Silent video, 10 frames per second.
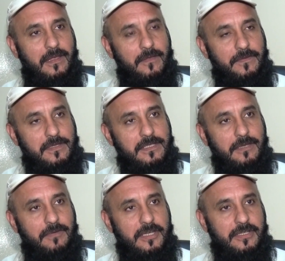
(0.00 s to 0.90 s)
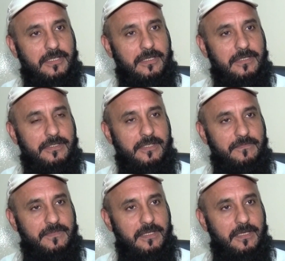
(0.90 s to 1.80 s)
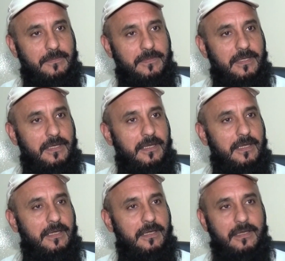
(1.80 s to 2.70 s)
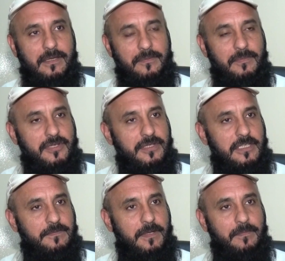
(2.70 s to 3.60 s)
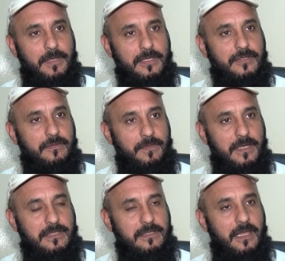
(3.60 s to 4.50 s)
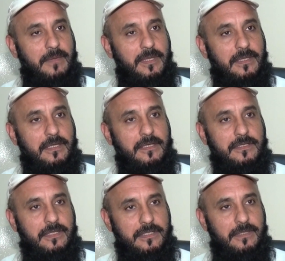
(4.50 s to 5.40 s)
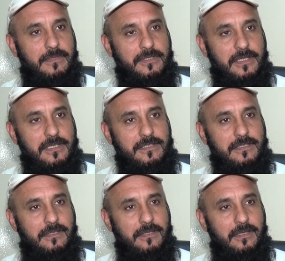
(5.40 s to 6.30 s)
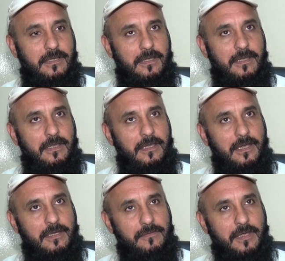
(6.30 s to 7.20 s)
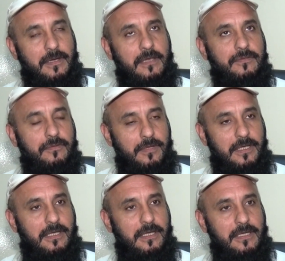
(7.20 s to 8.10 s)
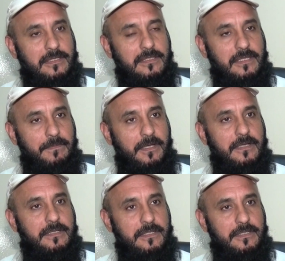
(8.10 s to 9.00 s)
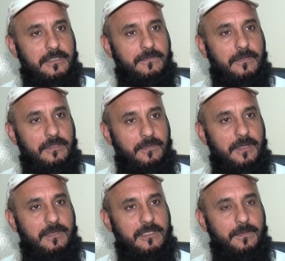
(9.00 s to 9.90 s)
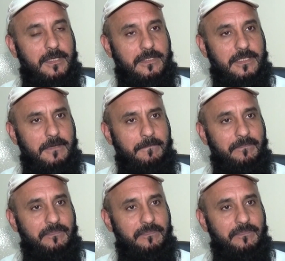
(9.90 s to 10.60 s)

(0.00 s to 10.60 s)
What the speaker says: of excavation, shifting of the materials from place to place, I mean the construction materials. And we are also working as a subcontractors for the Bay Municipality.